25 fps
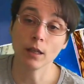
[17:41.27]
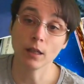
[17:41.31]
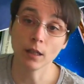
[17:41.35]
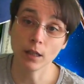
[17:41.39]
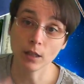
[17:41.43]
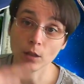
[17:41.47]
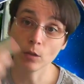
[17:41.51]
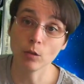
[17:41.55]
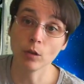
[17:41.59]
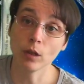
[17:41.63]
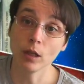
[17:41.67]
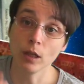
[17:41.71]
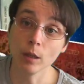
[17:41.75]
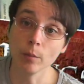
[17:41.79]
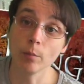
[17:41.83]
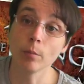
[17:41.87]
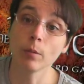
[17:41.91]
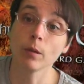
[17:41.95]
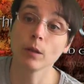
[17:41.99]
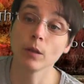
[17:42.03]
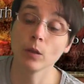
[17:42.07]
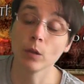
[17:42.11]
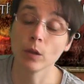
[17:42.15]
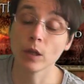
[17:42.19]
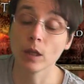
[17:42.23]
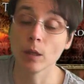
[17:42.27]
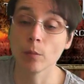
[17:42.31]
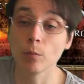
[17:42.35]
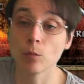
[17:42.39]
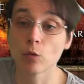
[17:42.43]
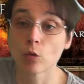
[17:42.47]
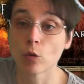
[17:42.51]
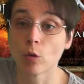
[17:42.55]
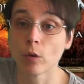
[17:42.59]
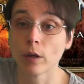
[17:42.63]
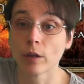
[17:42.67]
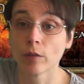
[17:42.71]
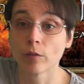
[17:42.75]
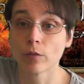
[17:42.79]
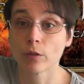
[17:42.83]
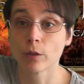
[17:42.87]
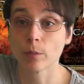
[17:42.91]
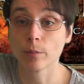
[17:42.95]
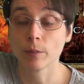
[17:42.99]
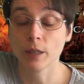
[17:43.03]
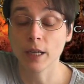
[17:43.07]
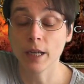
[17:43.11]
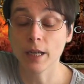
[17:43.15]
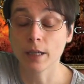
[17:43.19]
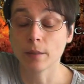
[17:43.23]
and then you keep drawing
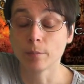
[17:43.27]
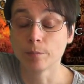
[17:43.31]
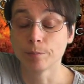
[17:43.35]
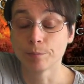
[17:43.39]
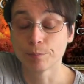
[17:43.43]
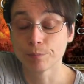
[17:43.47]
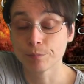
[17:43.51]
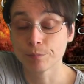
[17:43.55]
from there.